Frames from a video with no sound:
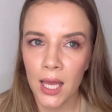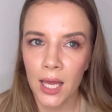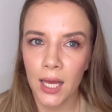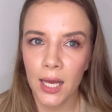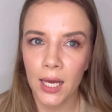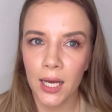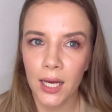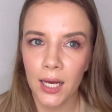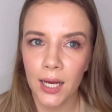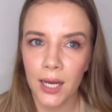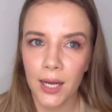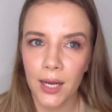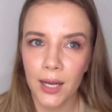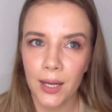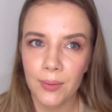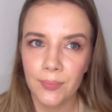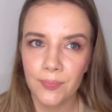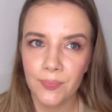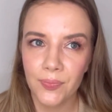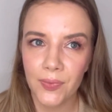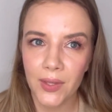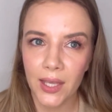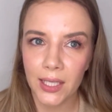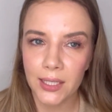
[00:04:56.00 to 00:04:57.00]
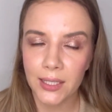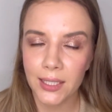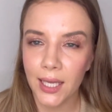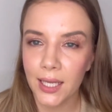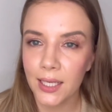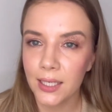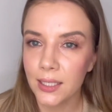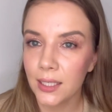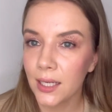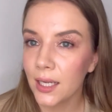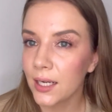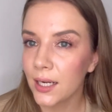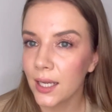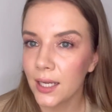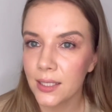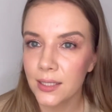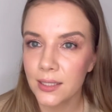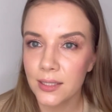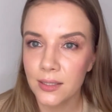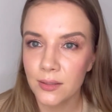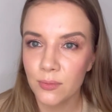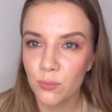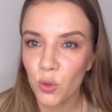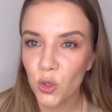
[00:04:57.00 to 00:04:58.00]
And then a
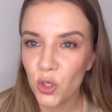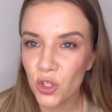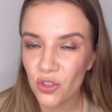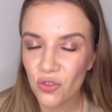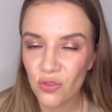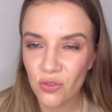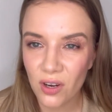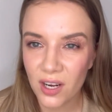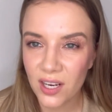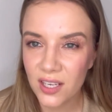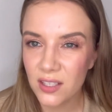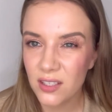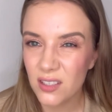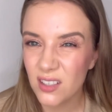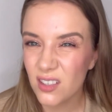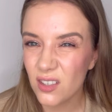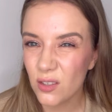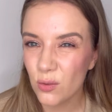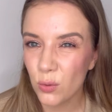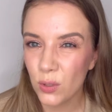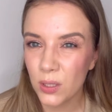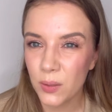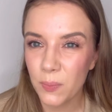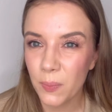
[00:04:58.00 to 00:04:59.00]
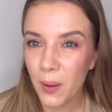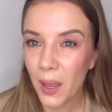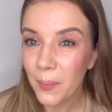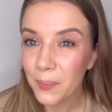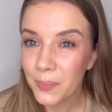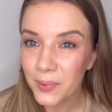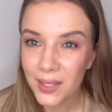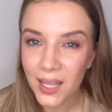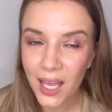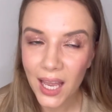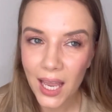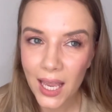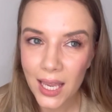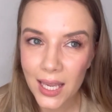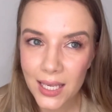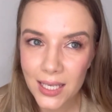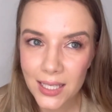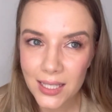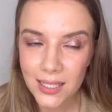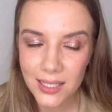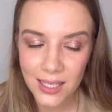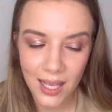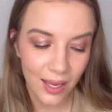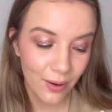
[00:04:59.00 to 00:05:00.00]
nice moisturizer with
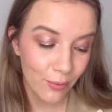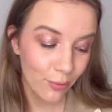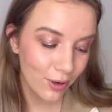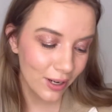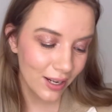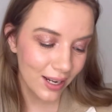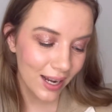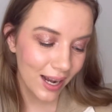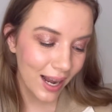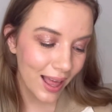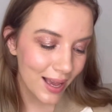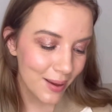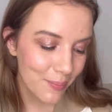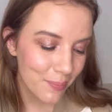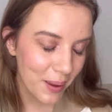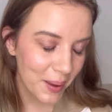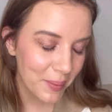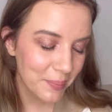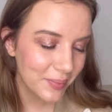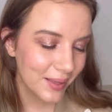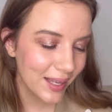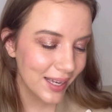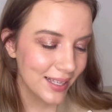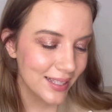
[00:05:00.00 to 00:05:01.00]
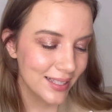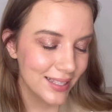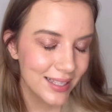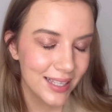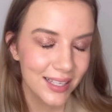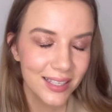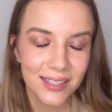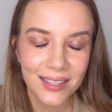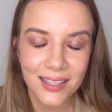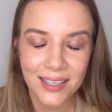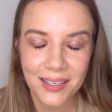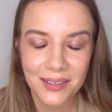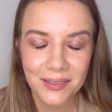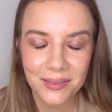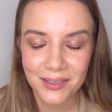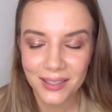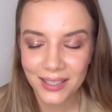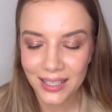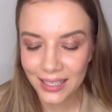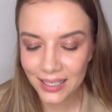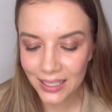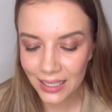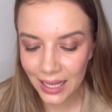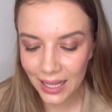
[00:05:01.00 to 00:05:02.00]
peptides. I really like peptides.
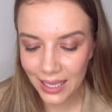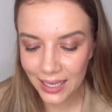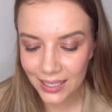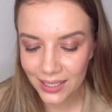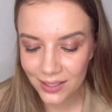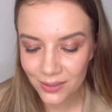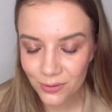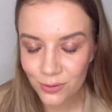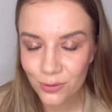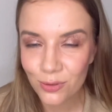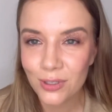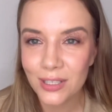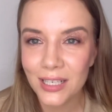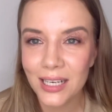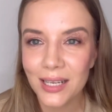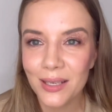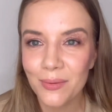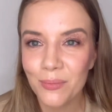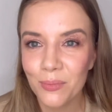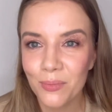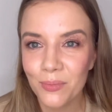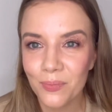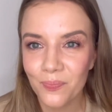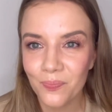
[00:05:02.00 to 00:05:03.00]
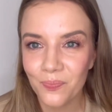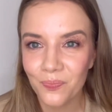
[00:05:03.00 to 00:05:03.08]
They're like really